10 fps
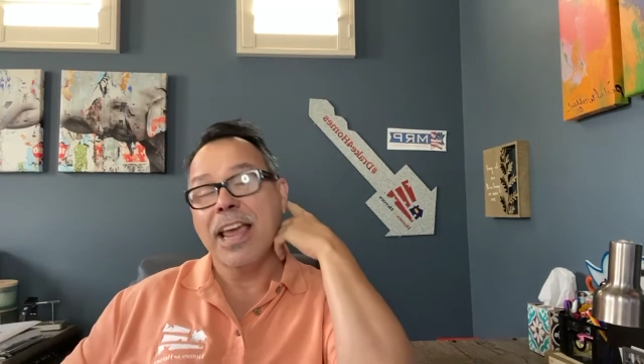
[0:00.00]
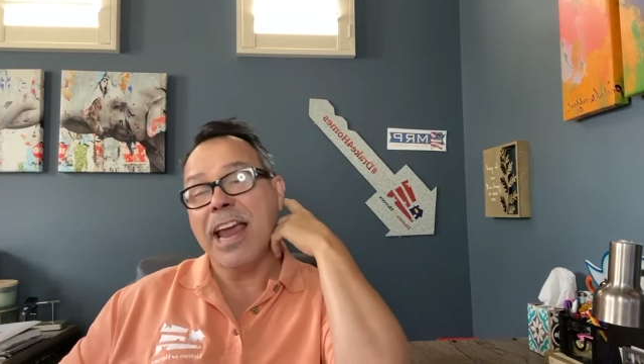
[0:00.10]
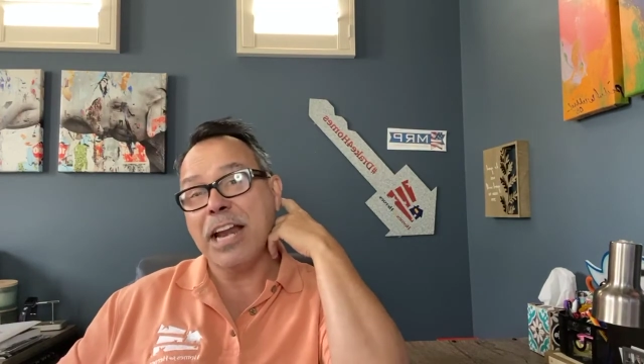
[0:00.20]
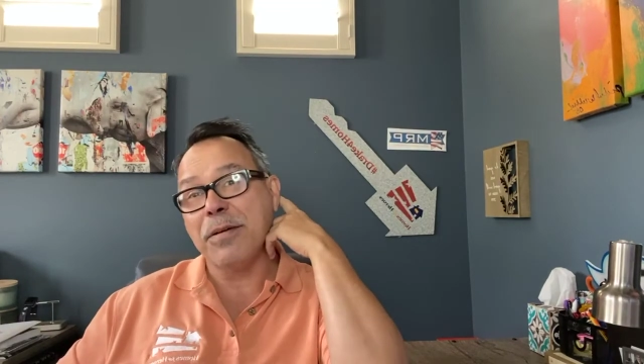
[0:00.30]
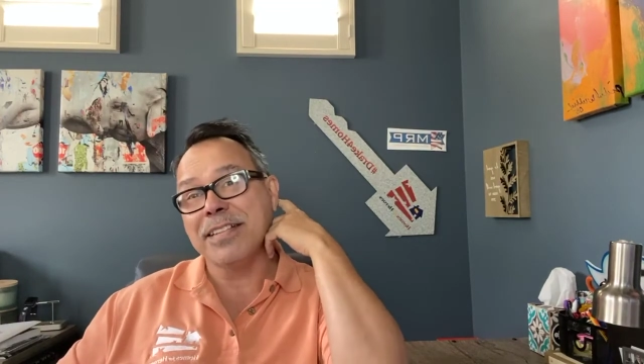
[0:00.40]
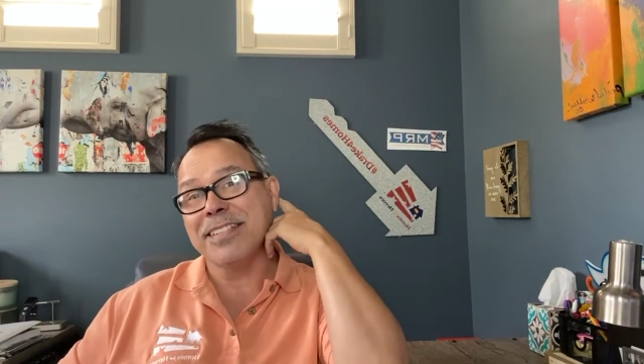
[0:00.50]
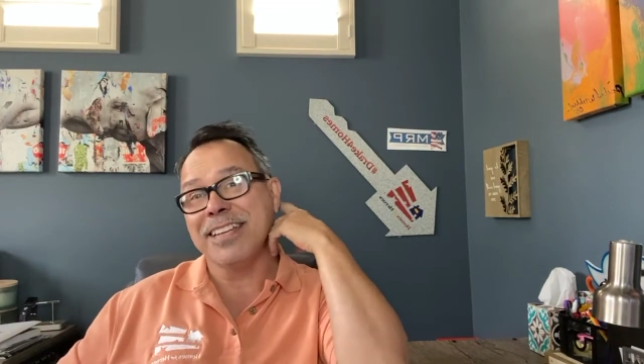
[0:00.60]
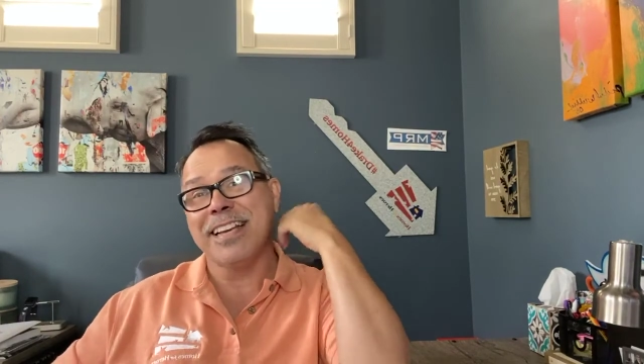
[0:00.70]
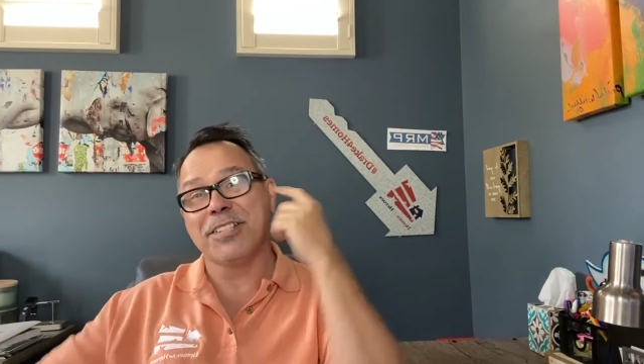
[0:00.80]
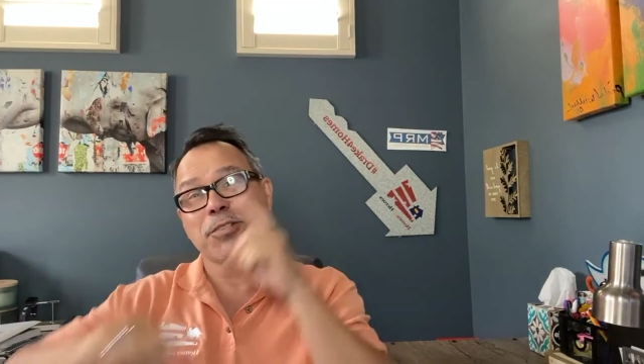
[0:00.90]
Anyways,
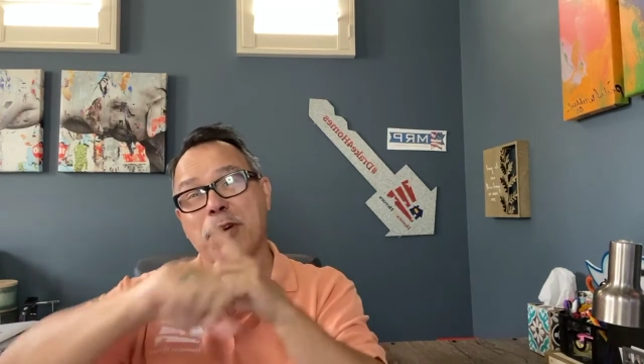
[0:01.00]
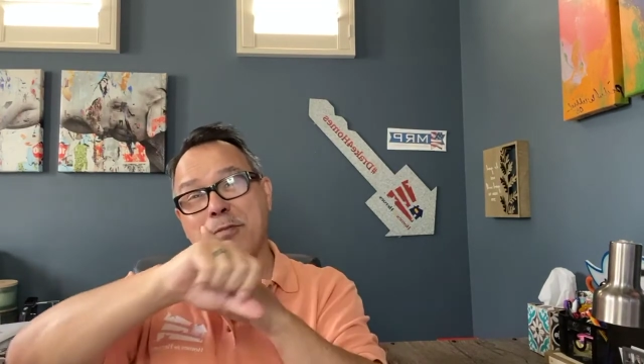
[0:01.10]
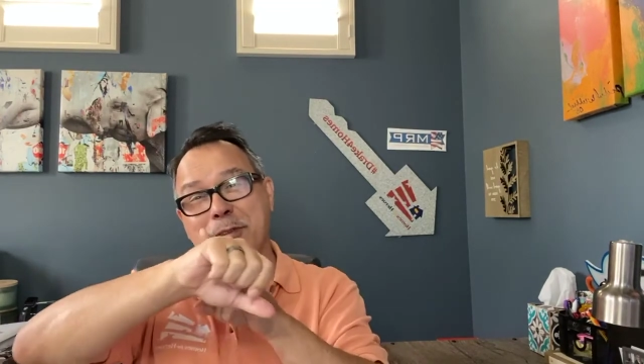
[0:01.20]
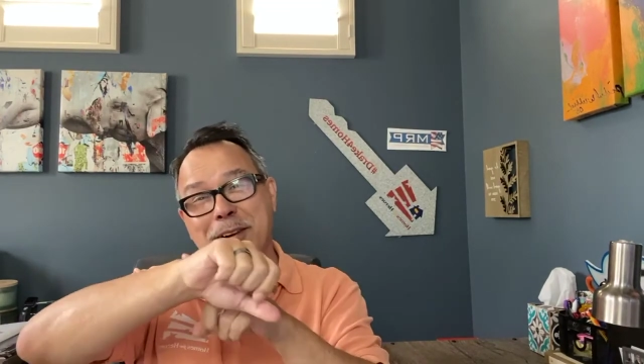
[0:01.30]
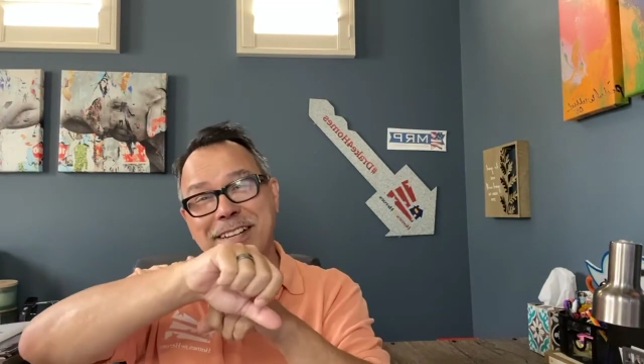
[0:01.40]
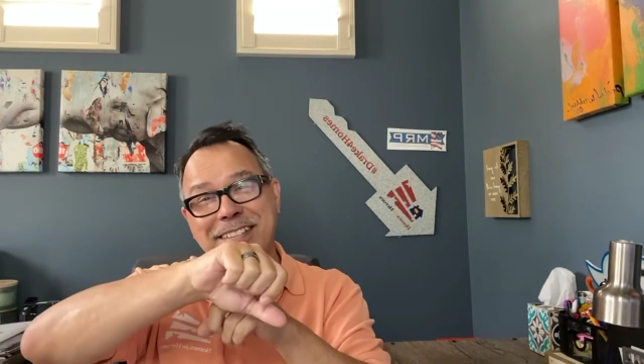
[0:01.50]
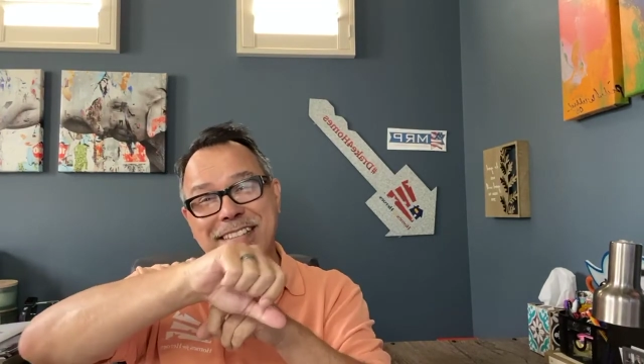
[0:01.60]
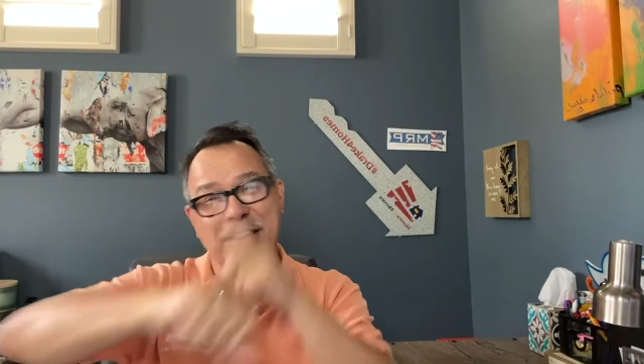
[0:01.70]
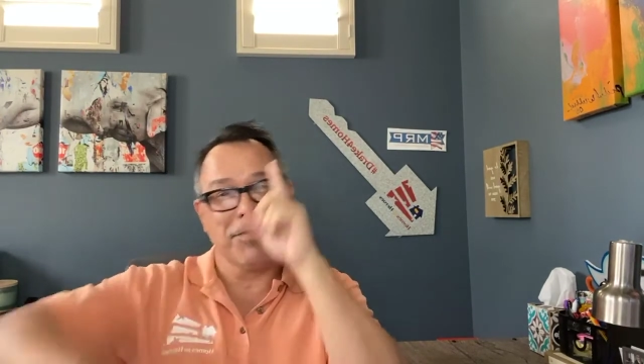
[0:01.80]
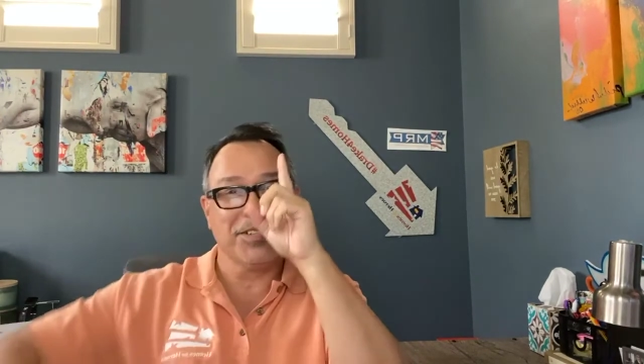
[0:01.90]
it's 12:30.
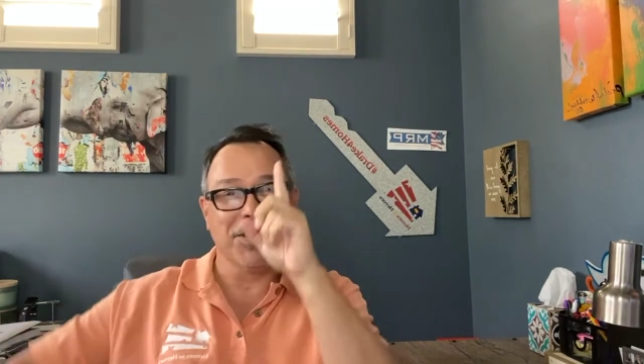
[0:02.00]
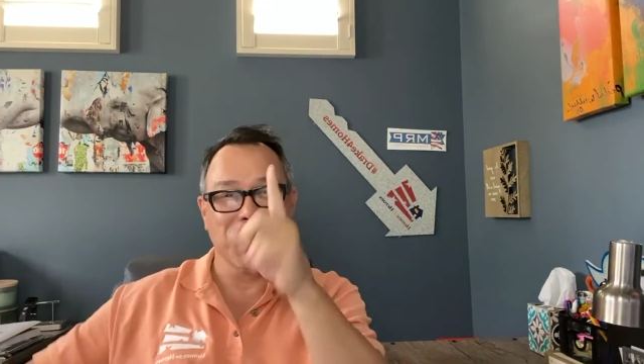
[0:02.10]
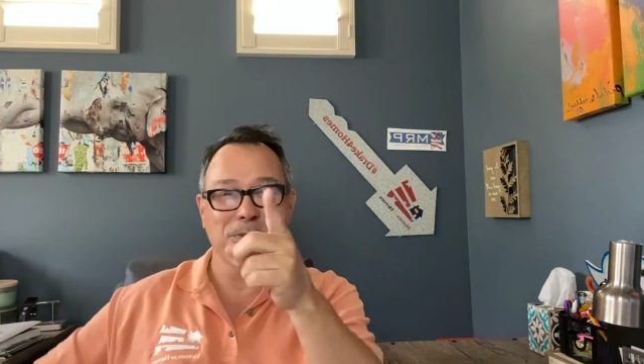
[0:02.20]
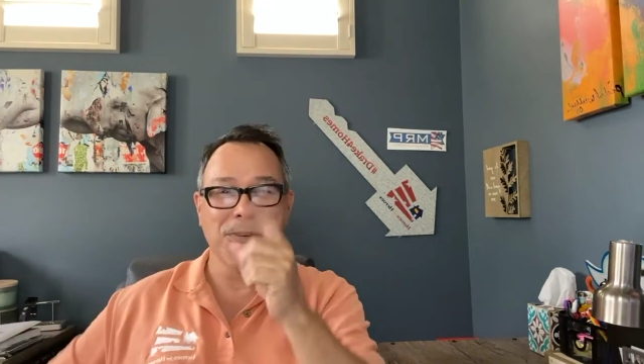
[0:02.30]
That means that you